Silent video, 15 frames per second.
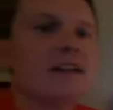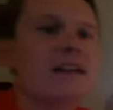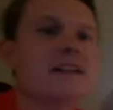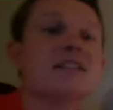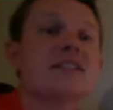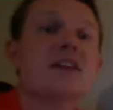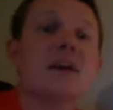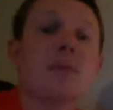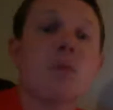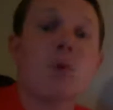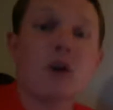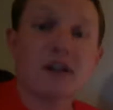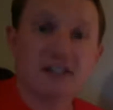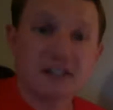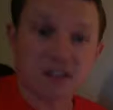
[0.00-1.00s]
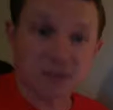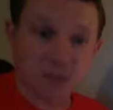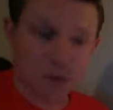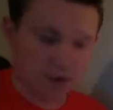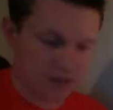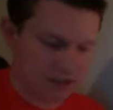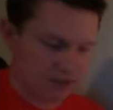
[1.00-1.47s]
Step 1 is in the
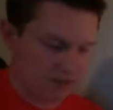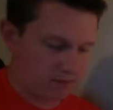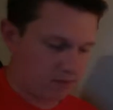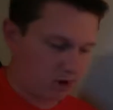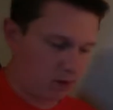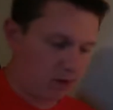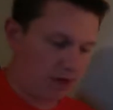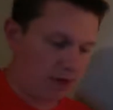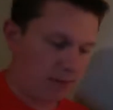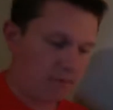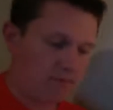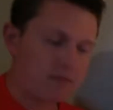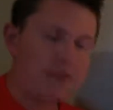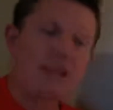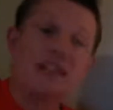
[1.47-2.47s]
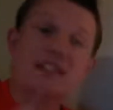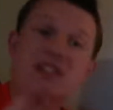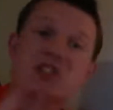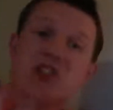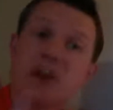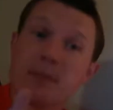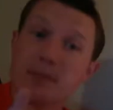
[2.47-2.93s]
books. Okay.
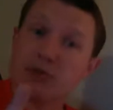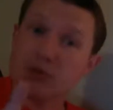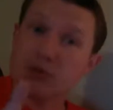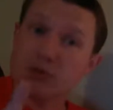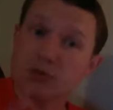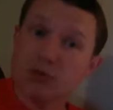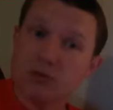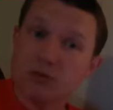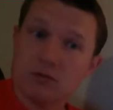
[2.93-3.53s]
Step 2.